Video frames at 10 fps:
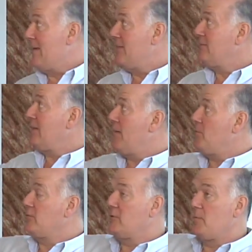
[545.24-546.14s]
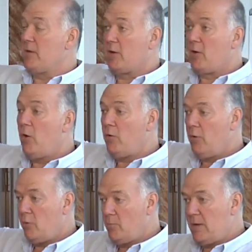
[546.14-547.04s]
This happens to be a
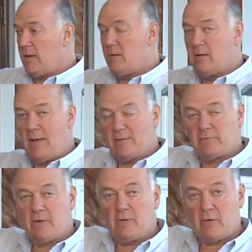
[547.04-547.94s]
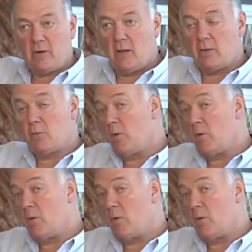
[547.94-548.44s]
cocoa bean exterior color,